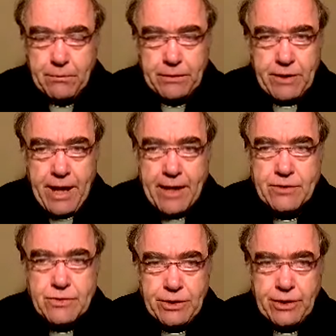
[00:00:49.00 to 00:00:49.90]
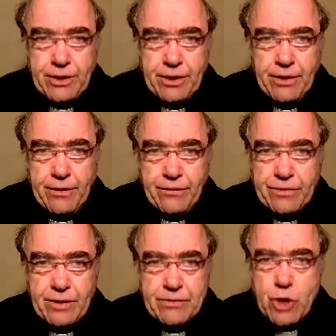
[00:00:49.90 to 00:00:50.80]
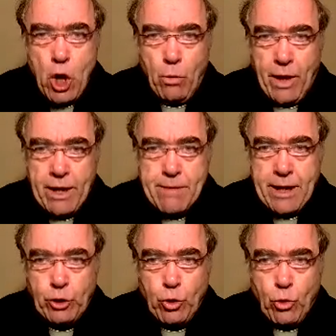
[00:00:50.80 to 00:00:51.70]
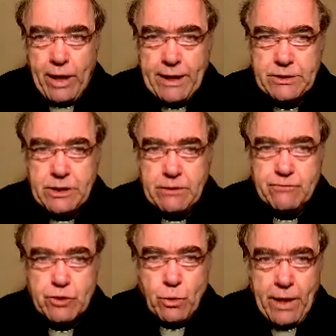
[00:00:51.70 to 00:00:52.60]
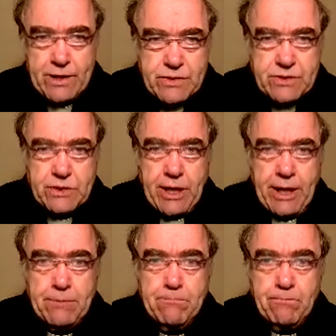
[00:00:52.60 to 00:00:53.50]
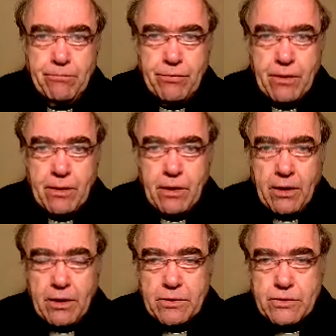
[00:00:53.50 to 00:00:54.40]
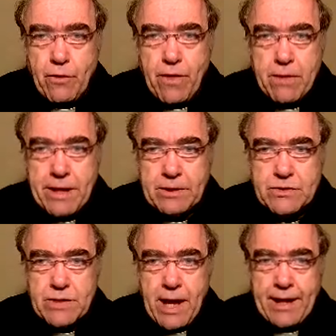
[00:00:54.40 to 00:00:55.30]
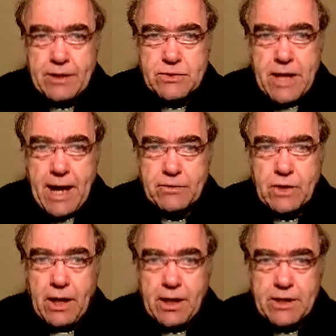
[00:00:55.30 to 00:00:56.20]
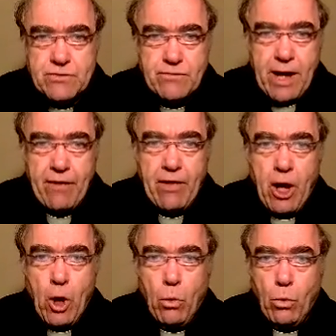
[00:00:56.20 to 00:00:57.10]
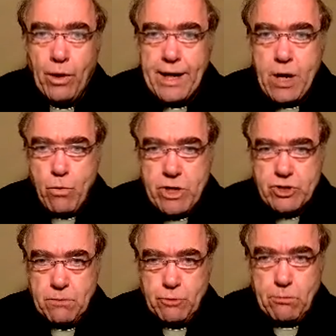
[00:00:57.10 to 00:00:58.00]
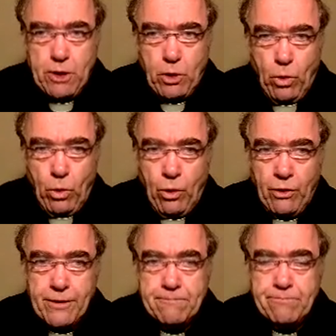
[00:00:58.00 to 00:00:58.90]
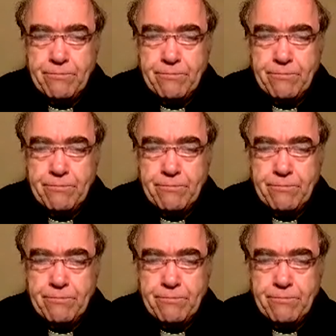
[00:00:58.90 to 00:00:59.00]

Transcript: But they answered her, 'There is no one among your relatives who has this name.' So they made signs asking his father what he wished him to be called.